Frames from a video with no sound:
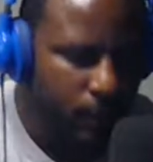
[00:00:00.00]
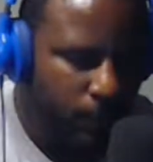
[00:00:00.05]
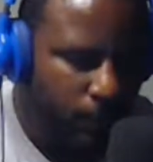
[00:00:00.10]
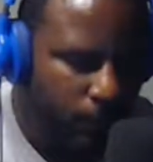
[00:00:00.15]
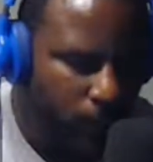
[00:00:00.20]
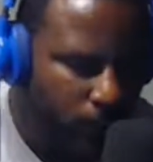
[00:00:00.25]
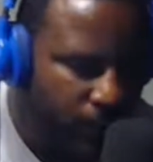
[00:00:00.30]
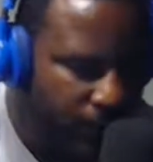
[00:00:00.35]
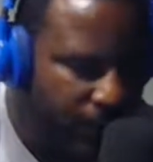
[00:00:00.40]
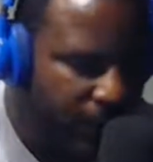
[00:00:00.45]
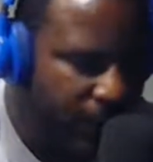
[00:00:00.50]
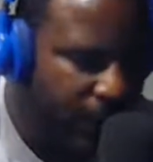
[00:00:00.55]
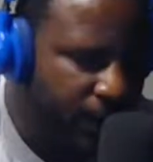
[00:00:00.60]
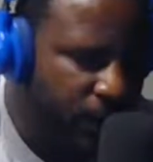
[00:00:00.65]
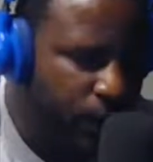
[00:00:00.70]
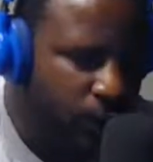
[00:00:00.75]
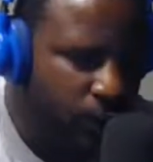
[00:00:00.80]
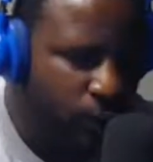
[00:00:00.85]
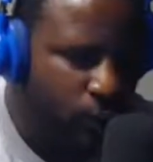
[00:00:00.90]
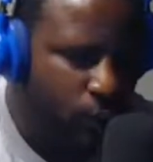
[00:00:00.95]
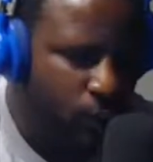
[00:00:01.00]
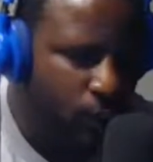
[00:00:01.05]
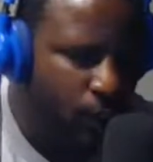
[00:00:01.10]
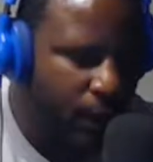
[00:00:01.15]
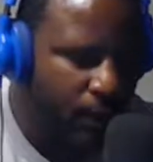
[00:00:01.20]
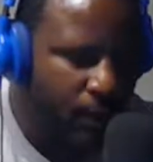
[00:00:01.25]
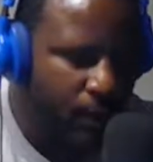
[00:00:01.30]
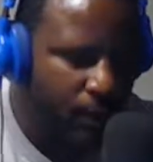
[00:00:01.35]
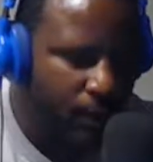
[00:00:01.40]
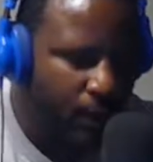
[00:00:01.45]
we can't control
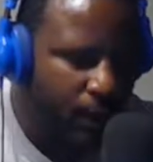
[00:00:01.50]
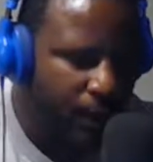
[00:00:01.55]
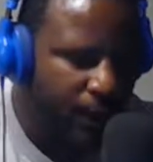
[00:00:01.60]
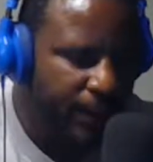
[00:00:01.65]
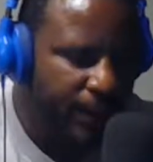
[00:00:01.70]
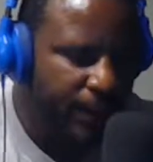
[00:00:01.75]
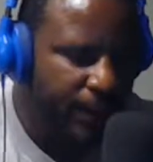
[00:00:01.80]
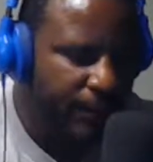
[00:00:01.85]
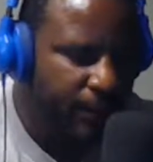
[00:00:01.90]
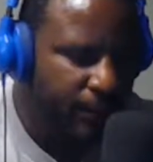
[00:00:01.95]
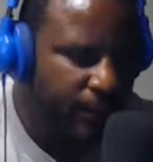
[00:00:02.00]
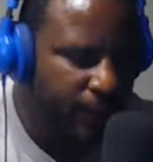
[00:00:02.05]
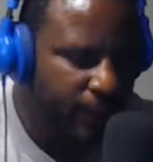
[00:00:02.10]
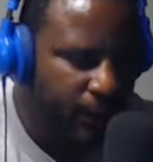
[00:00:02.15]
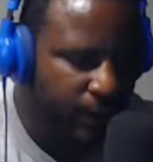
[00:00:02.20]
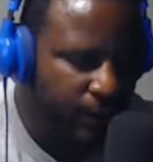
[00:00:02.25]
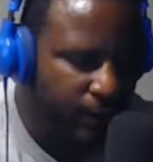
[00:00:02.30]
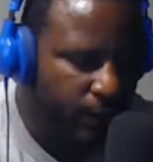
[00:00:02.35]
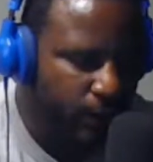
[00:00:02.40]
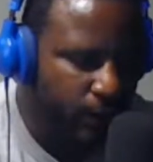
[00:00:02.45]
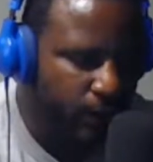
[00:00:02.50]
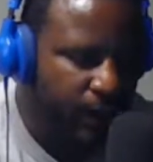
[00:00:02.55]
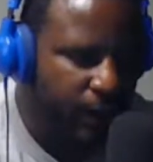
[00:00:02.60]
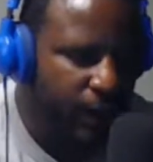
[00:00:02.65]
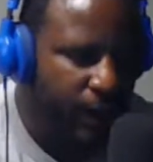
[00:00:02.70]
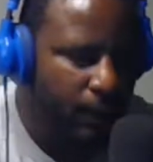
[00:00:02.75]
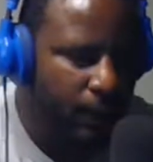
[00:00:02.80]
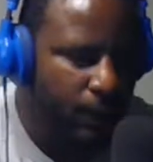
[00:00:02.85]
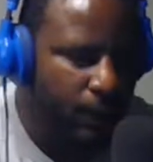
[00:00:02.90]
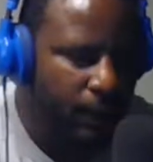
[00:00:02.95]
everybody and everything. We
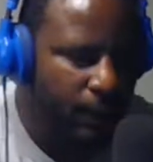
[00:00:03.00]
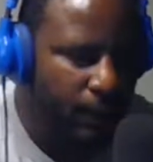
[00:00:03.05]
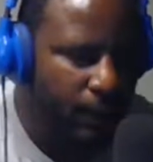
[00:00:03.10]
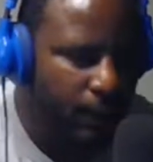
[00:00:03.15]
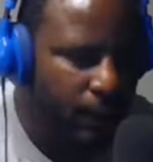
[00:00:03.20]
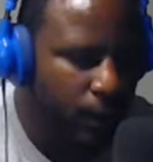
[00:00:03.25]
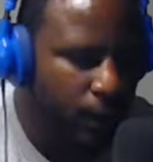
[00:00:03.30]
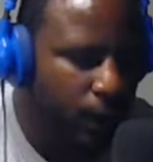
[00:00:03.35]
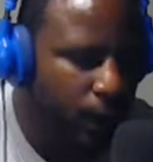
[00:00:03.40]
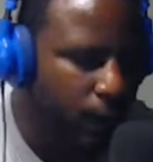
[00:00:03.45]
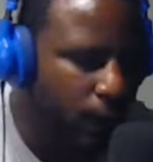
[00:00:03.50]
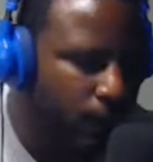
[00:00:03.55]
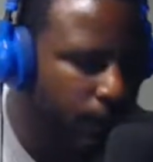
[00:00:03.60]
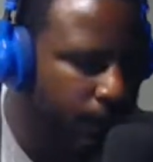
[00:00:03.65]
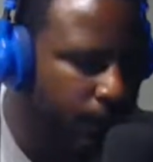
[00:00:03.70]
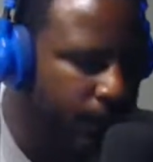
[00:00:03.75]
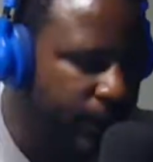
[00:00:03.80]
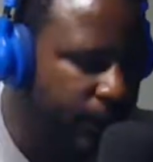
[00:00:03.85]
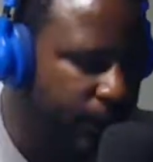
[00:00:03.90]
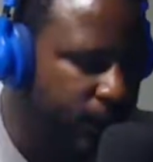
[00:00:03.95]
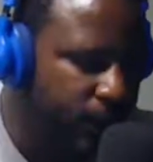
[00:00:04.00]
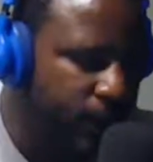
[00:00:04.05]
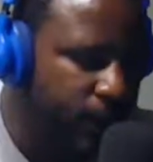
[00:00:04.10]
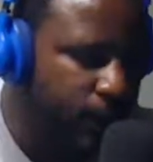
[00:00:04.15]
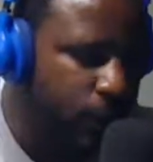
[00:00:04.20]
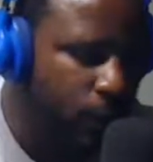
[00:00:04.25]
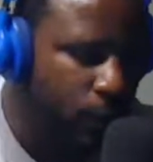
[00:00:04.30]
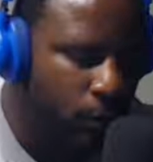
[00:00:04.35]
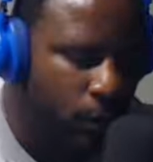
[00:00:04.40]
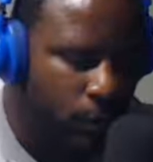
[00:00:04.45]
can't be 100 places at
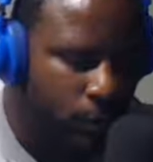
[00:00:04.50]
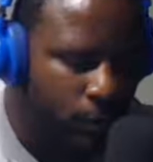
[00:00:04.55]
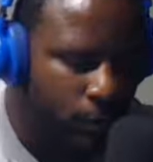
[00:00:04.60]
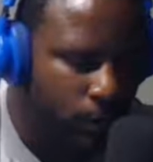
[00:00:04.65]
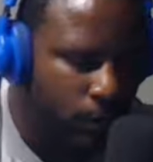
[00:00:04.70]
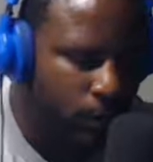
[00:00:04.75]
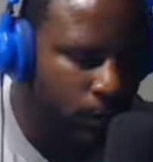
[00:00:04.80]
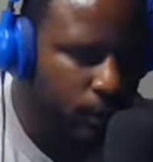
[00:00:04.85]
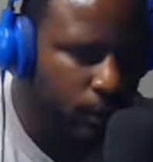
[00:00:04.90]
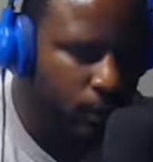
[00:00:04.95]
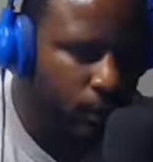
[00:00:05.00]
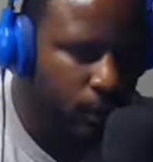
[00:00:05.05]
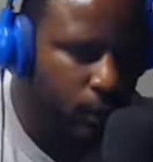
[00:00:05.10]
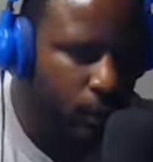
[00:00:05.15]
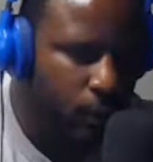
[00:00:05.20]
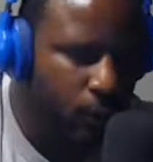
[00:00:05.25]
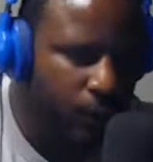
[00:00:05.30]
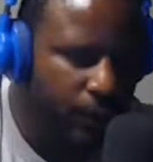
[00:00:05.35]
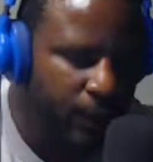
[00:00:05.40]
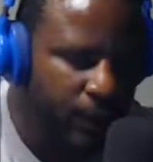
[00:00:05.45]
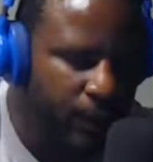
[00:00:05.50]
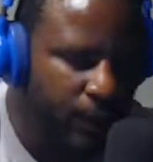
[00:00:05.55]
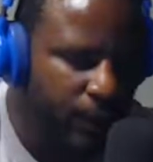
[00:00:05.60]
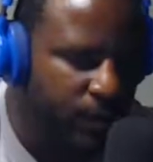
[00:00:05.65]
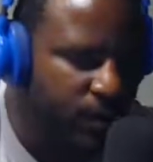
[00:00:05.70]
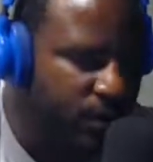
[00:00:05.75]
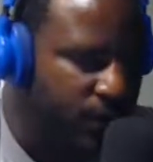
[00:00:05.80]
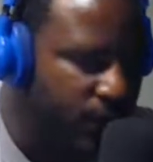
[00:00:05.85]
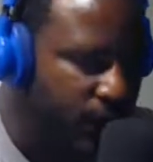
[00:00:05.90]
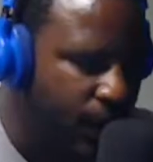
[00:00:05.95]
once. We can't
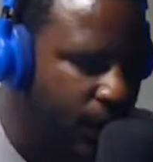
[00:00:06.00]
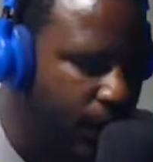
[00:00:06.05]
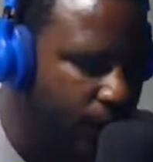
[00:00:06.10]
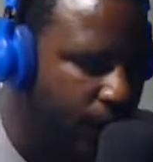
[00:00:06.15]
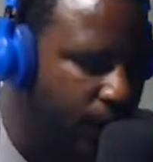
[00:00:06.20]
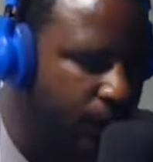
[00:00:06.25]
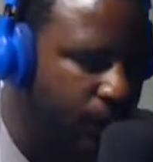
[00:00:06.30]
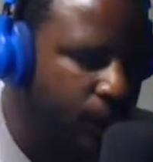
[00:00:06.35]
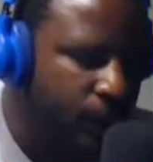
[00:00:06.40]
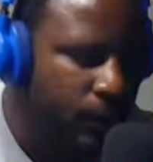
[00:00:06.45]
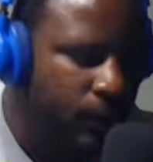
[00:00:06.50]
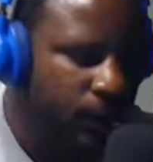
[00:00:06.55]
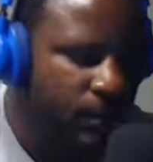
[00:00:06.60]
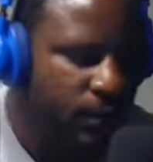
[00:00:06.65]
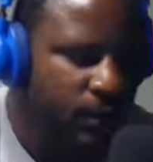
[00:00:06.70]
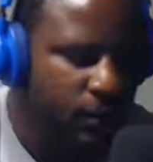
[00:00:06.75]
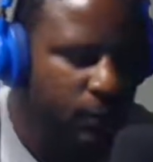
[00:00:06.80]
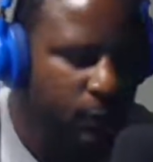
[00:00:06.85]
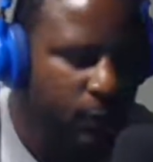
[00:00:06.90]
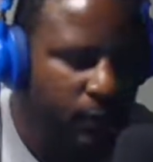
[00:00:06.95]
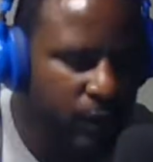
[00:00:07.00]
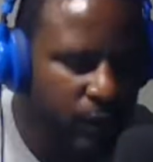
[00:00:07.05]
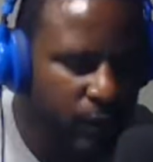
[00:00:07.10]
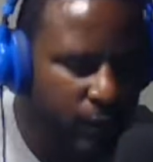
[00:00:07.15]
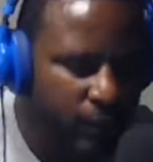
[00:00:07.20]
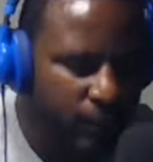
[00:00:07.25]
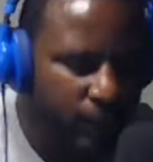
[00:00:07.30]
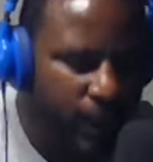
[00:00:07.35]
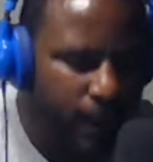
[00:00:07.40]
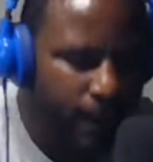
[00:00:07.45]
stop situations
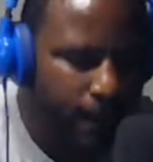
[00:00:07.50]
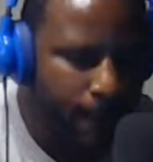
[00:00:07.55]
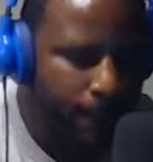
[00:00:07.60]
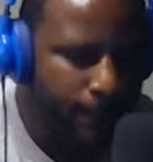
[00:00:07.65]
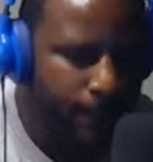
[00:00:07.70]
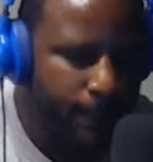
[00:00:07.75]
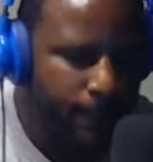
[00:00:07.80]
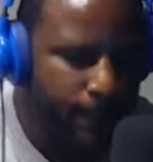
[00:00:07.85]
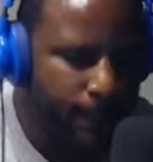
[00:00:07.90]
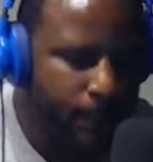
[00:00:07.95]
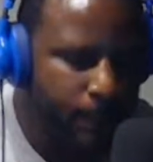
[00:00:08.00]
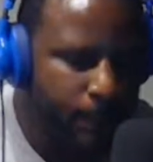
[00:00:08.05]
from happening.